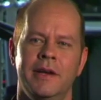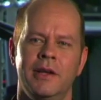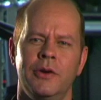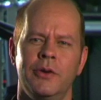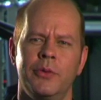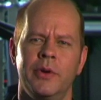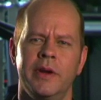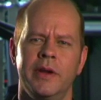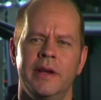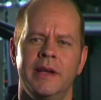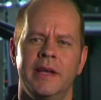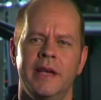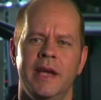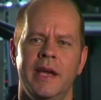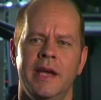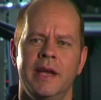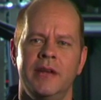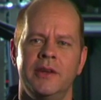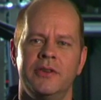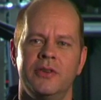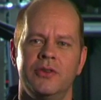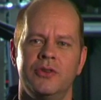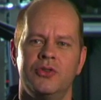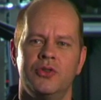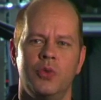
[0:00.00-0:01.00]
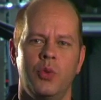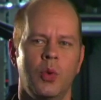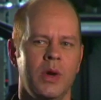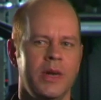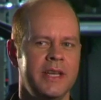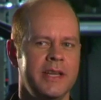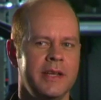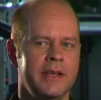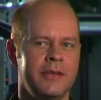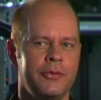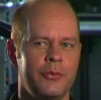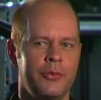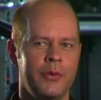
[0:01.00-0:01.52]
Hilary gained
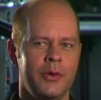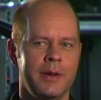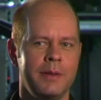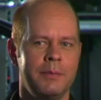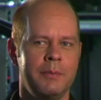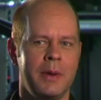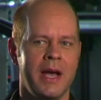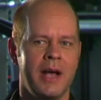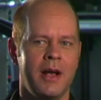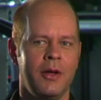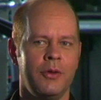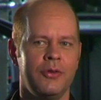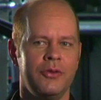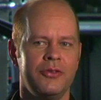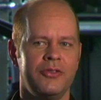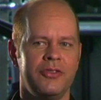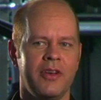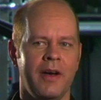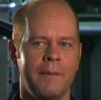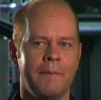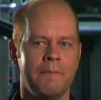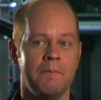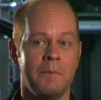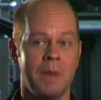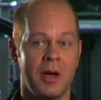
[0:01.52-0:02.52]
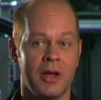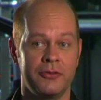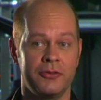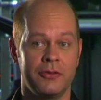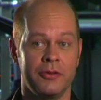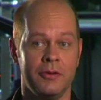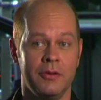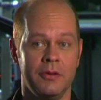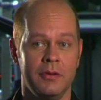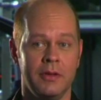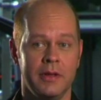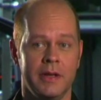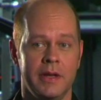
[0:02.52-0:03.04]
23 pounds of
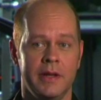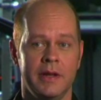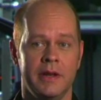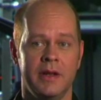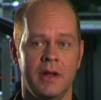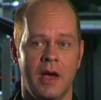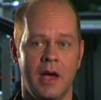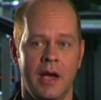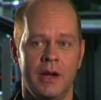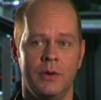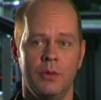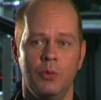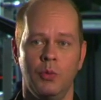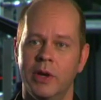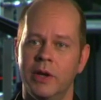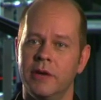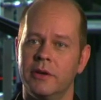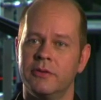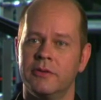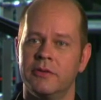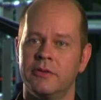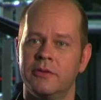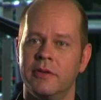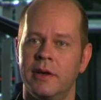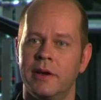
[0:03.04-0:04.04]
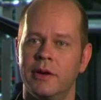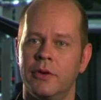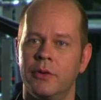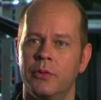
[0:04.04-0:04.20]
muscle in nine weeks. Is that